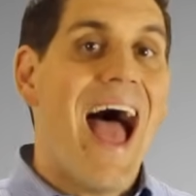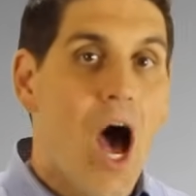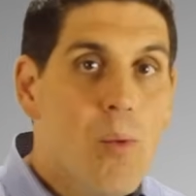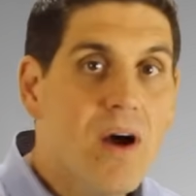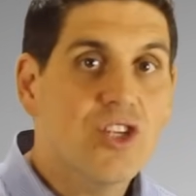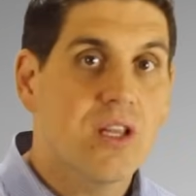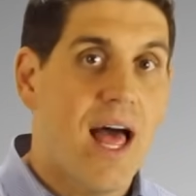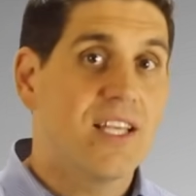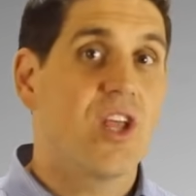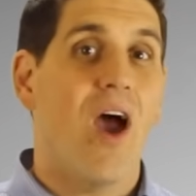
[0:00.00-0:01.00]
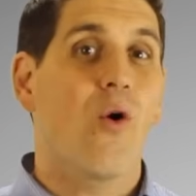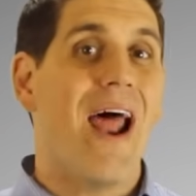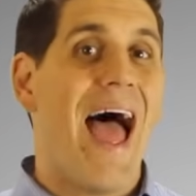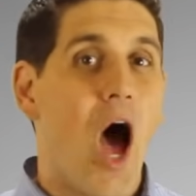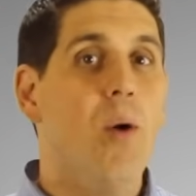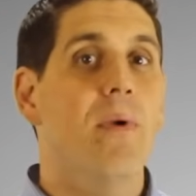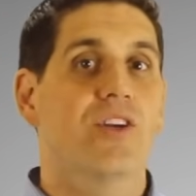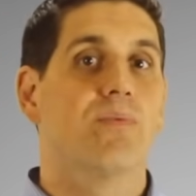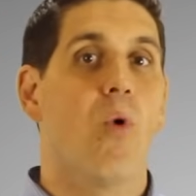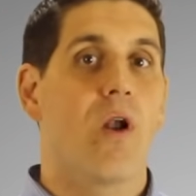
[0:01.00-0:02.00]
how much less or how
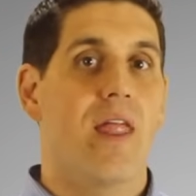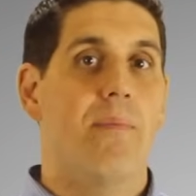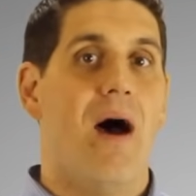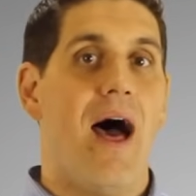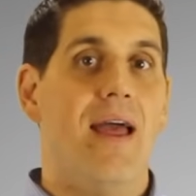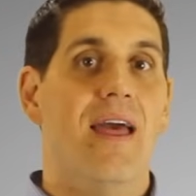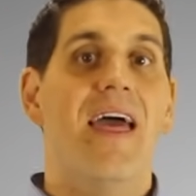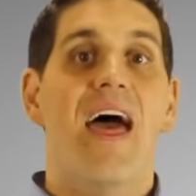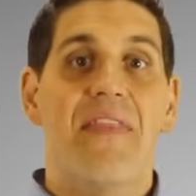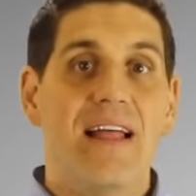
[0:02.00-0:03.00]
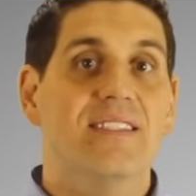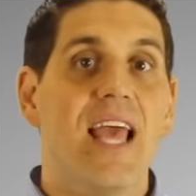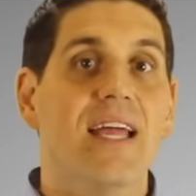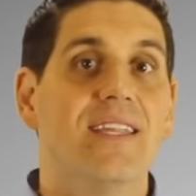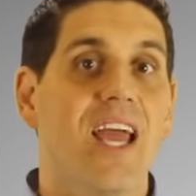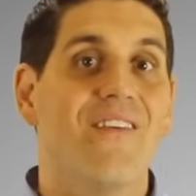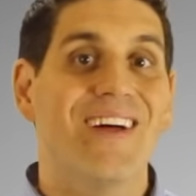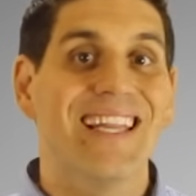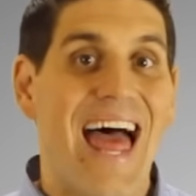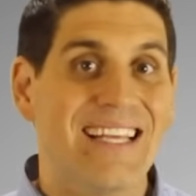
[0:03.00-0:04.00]
much more do they buy? And that's the idea of
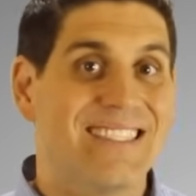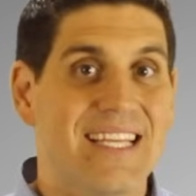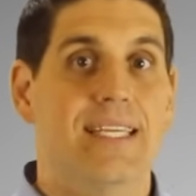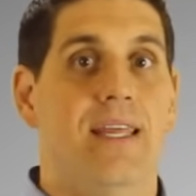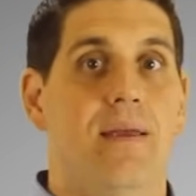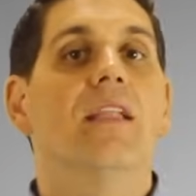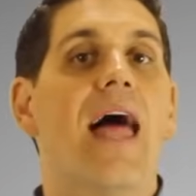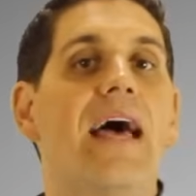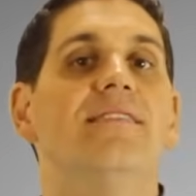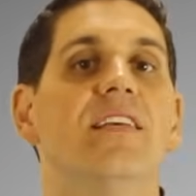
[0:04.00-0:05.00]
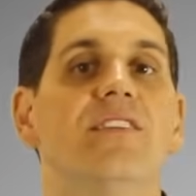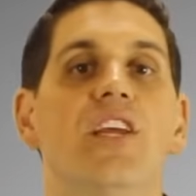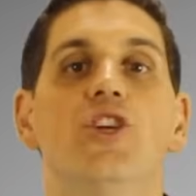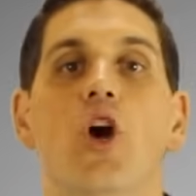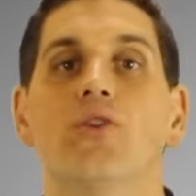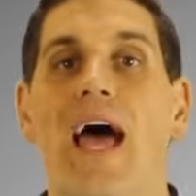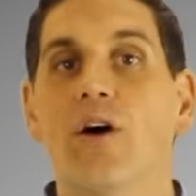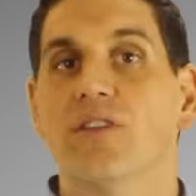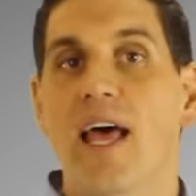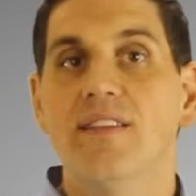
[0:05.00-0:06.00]
elasticity. Elasticity shows
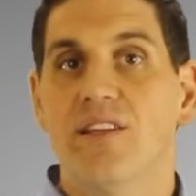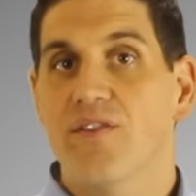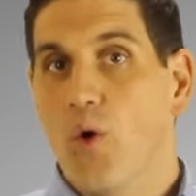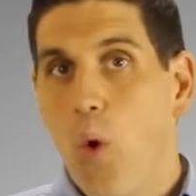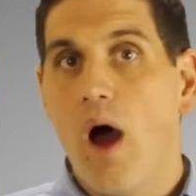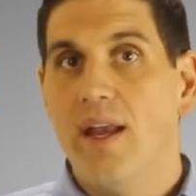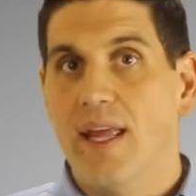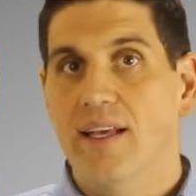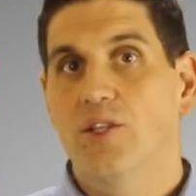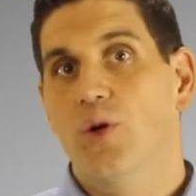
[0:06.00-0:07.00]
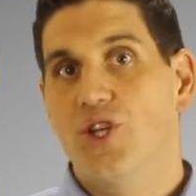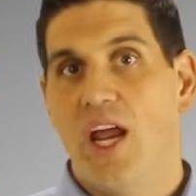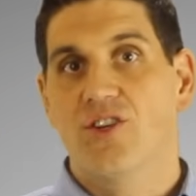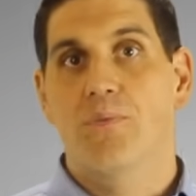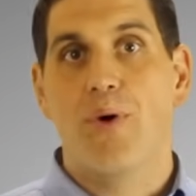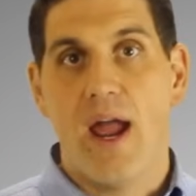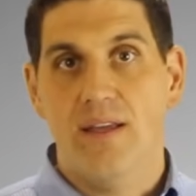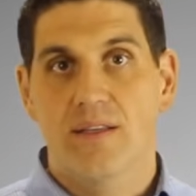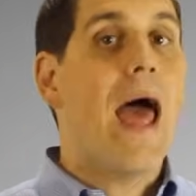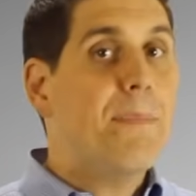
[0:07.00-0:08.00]
how sensitive quantity is to a change in price.
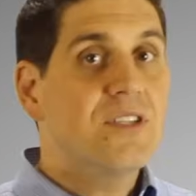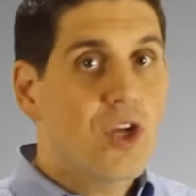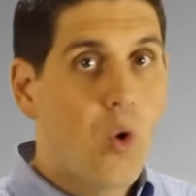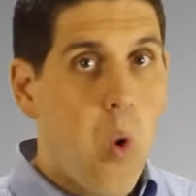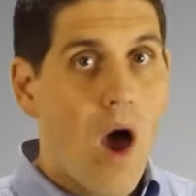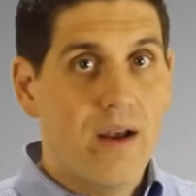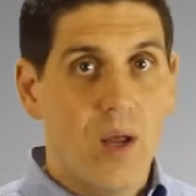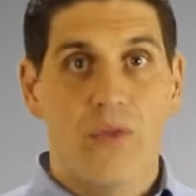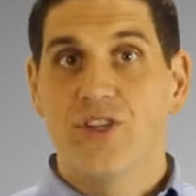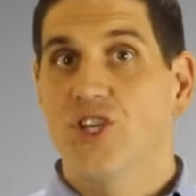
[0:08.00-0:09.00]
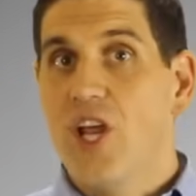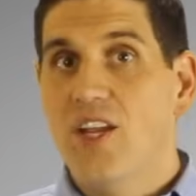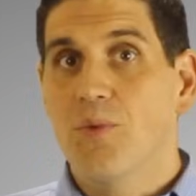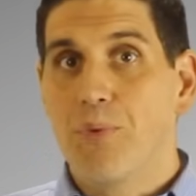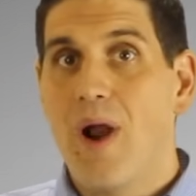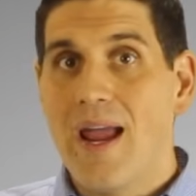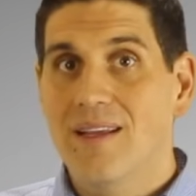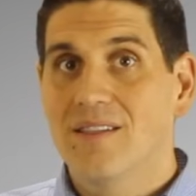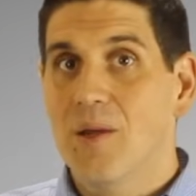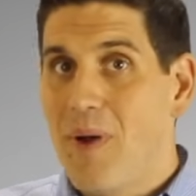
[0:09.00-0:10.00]
What happens to quantity when there's a change in
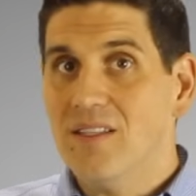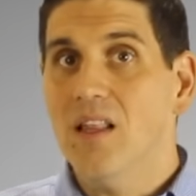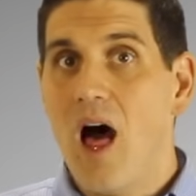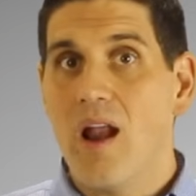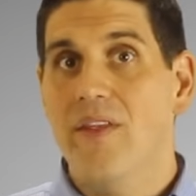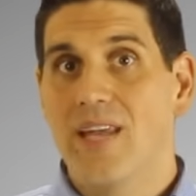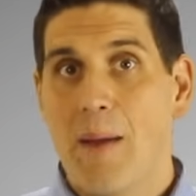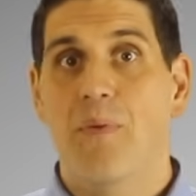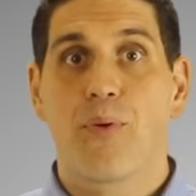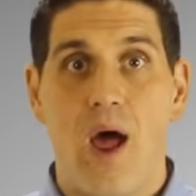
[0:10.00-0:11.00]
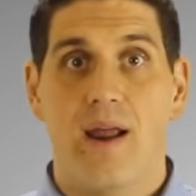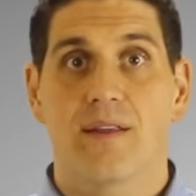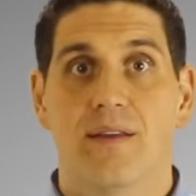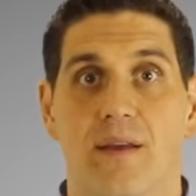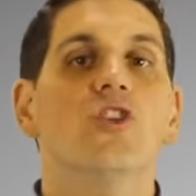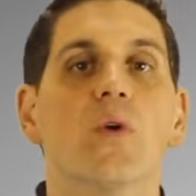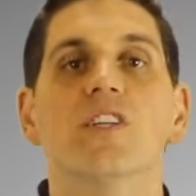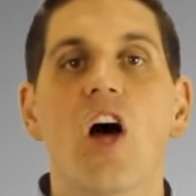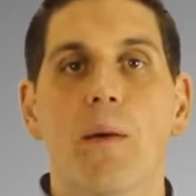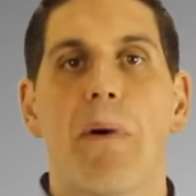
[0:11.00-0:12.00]
price depends a lot on the type of product. First, we're
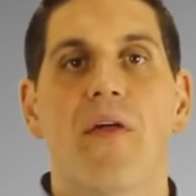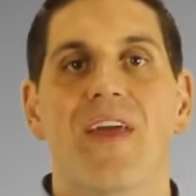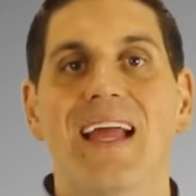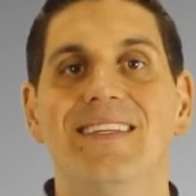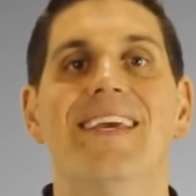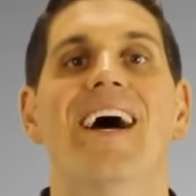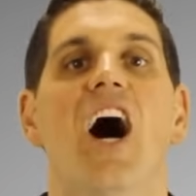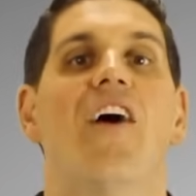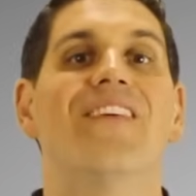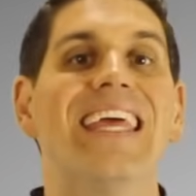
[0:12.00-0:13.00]
going to talk about the idea of